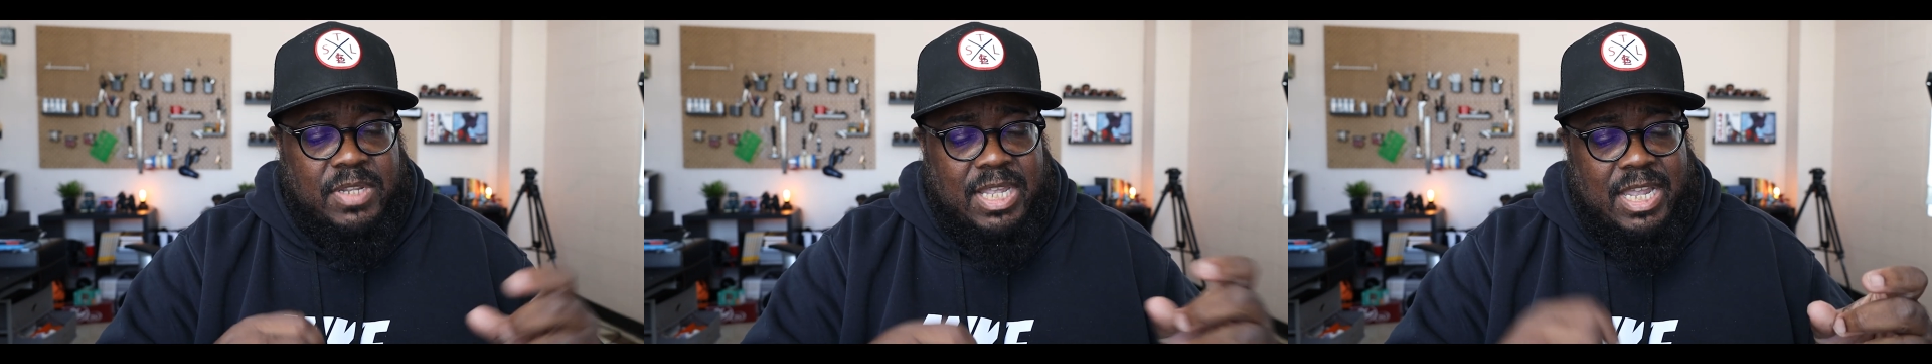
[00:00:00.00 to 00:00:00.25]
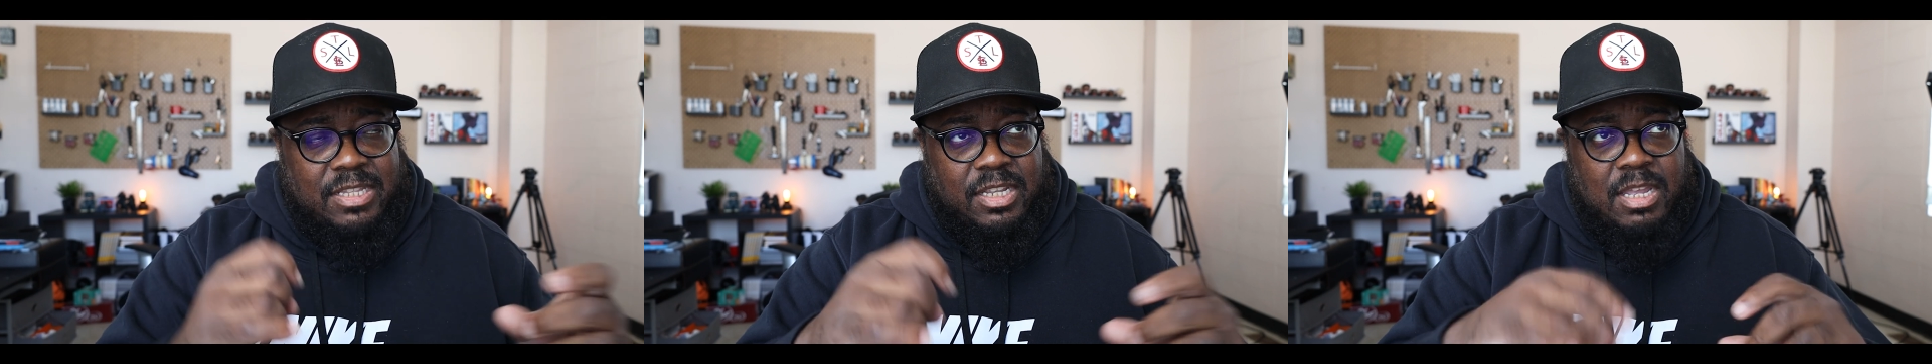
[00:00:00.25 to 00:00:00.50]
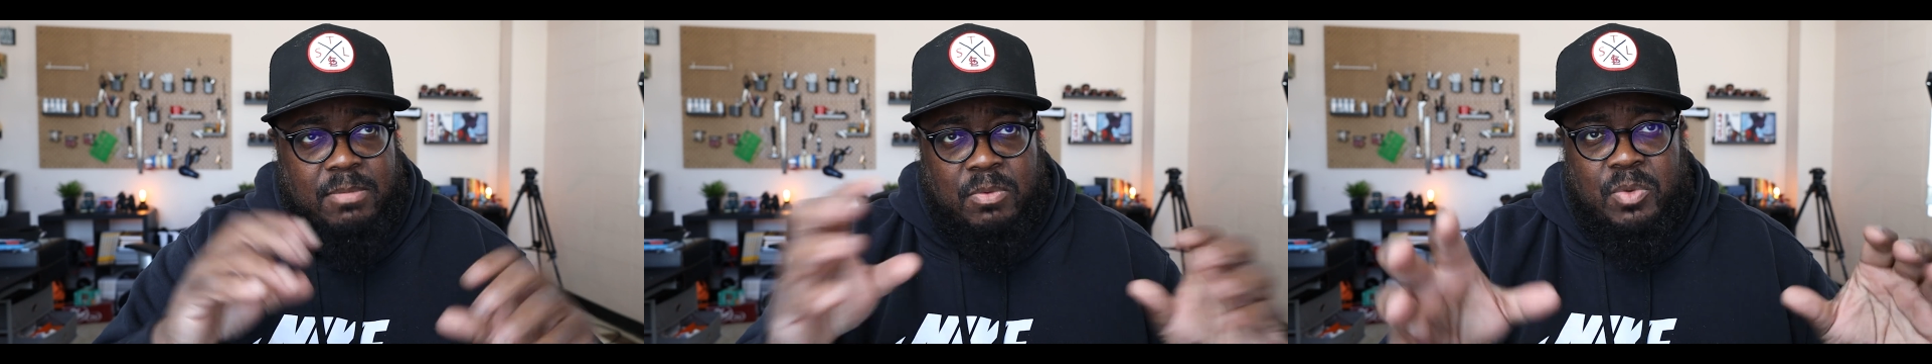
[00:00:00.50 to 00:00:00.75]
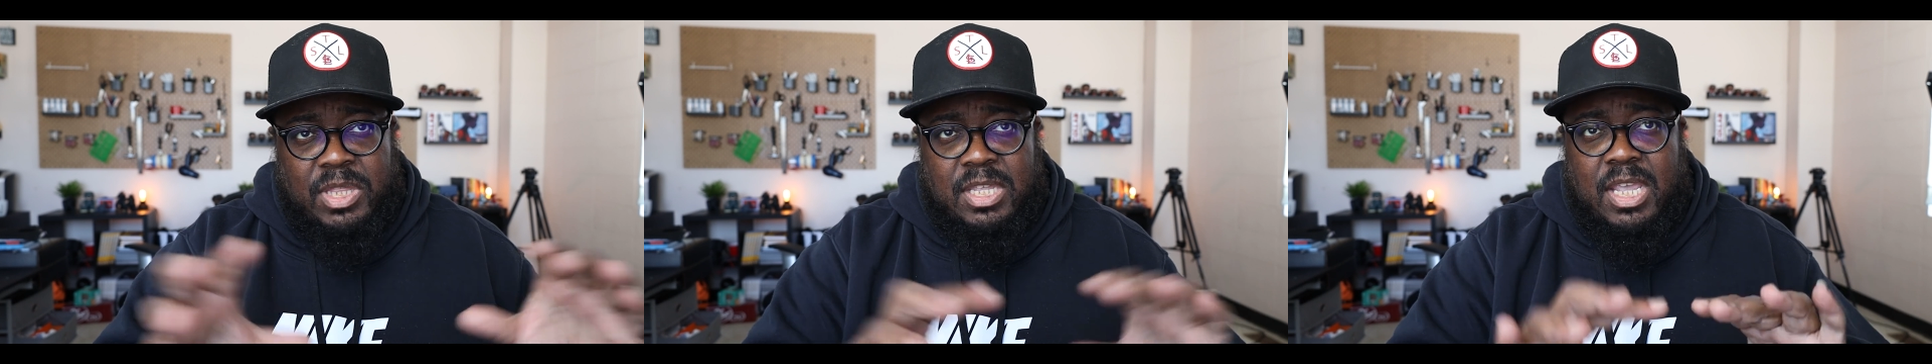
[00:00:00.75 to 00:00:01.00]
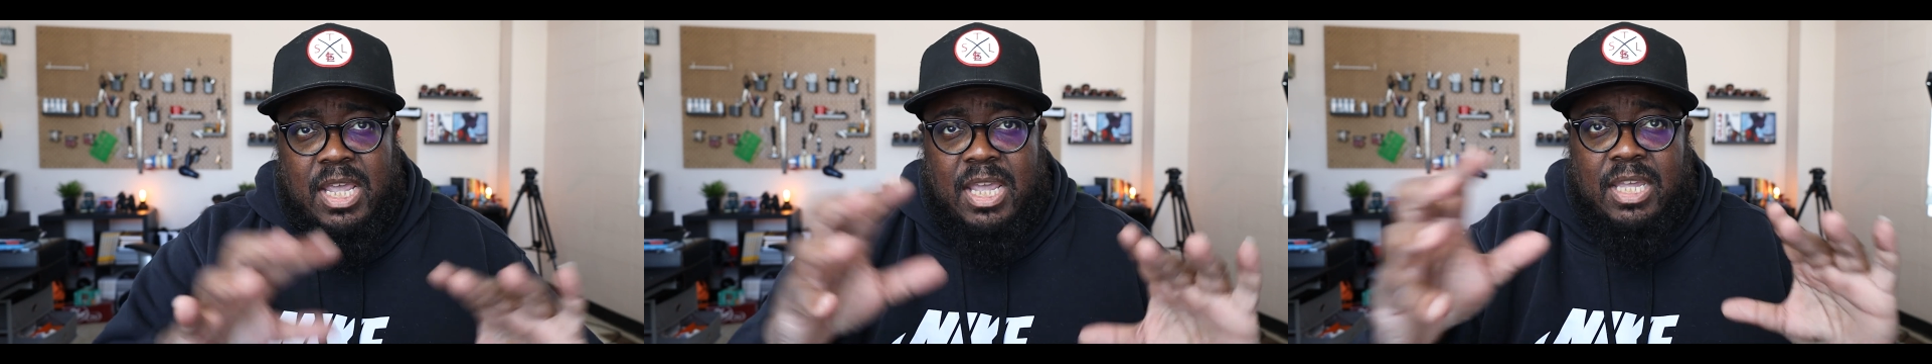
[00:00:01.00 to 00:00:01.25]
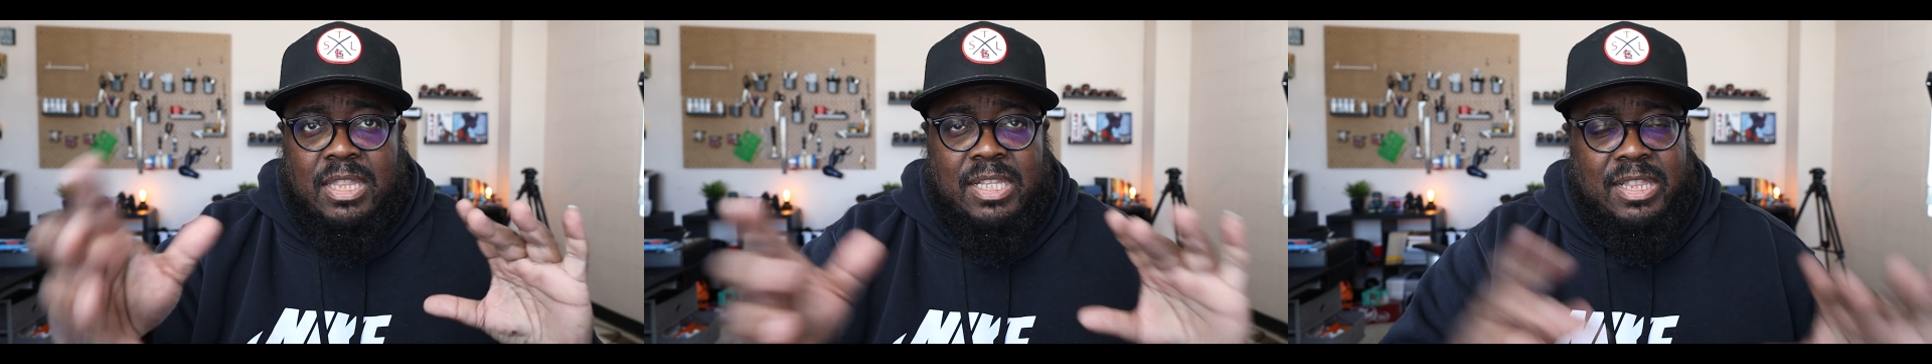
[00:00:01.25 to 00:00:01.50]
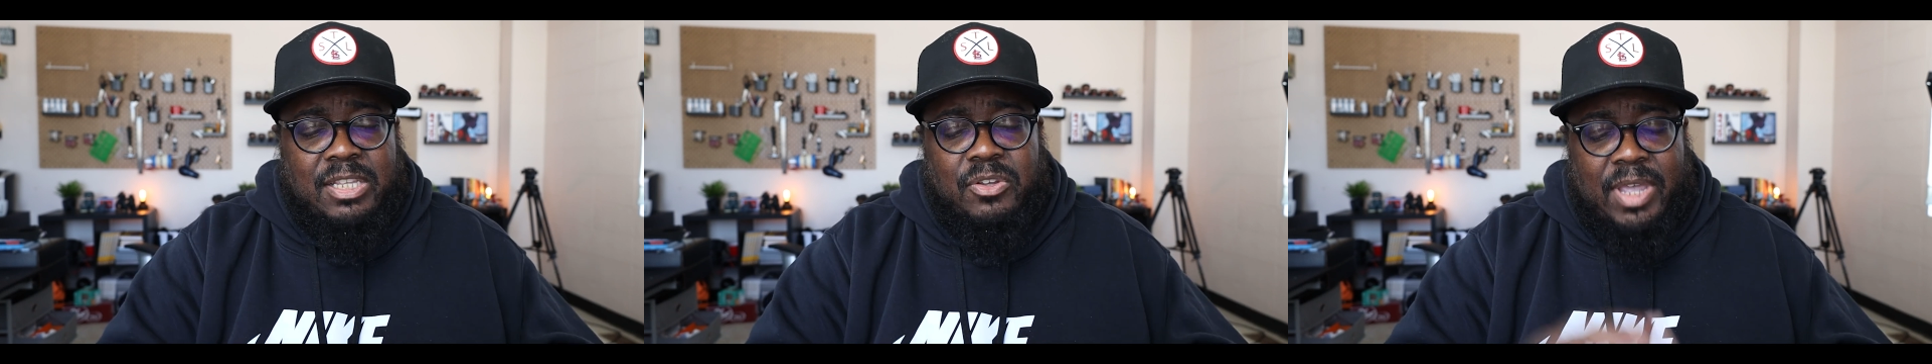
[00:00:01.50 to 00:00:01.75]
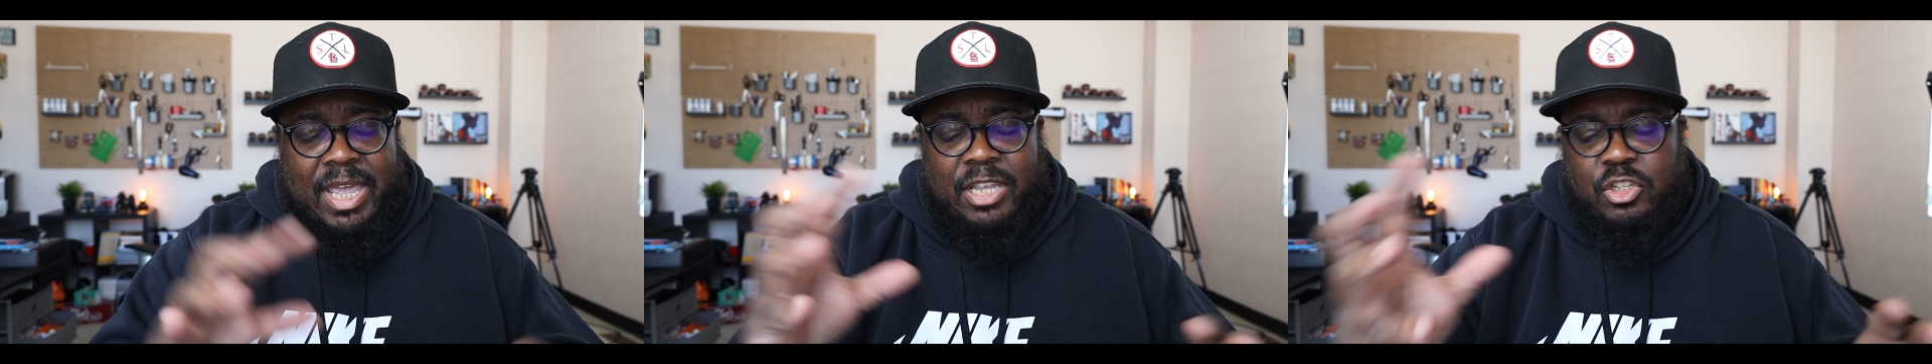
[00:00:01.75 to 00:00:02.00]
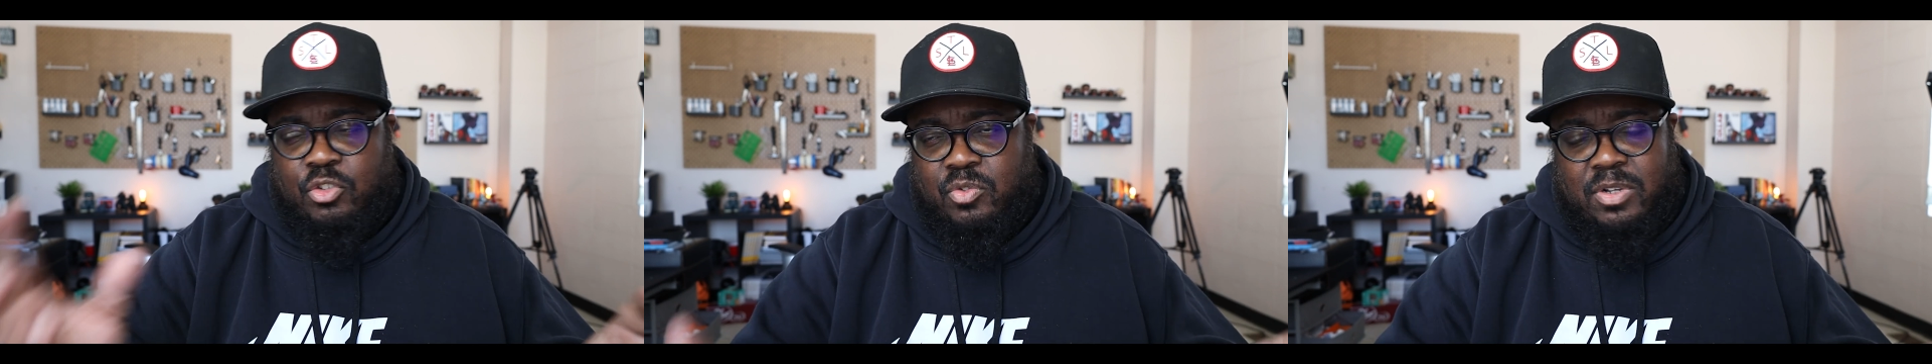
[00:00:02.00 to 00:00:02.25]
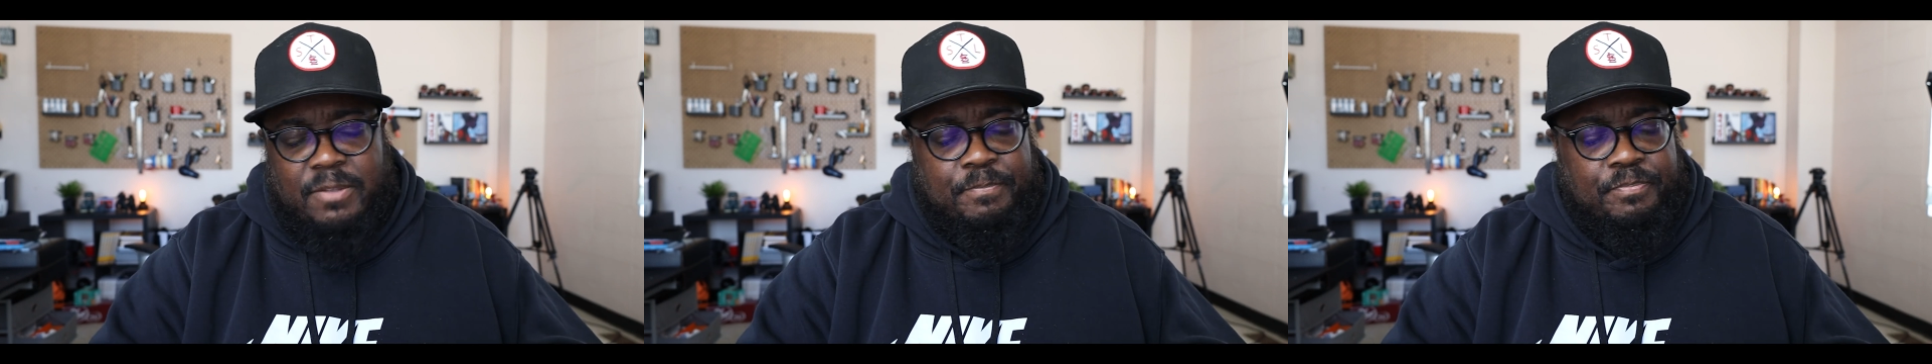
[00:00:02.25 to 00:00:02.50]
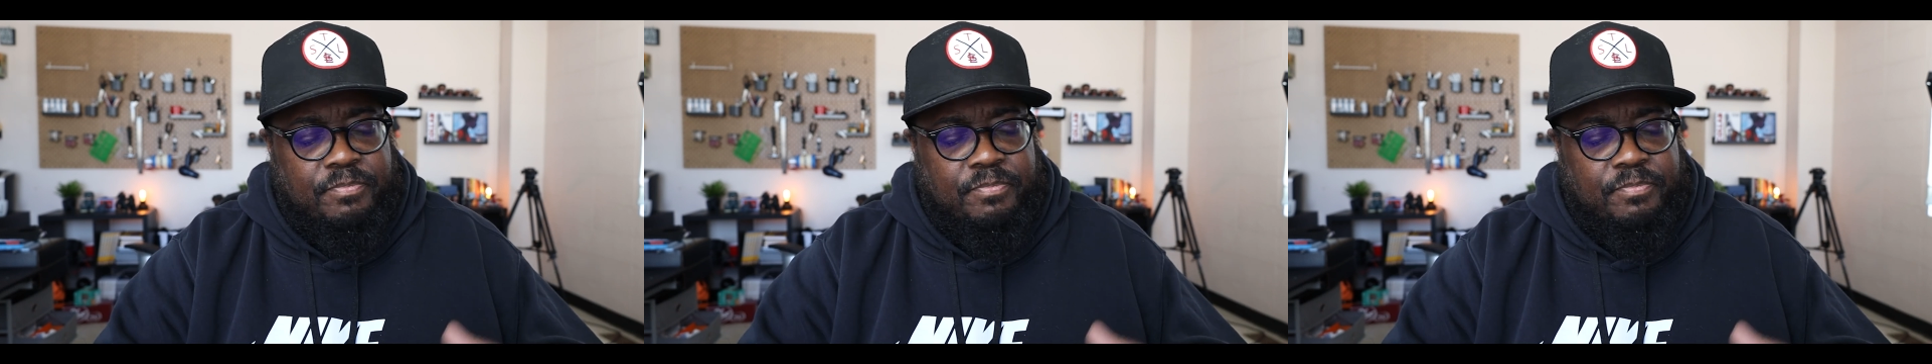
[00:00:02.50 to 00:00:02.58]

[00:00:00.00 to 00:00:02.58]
to kind of come up with the little extra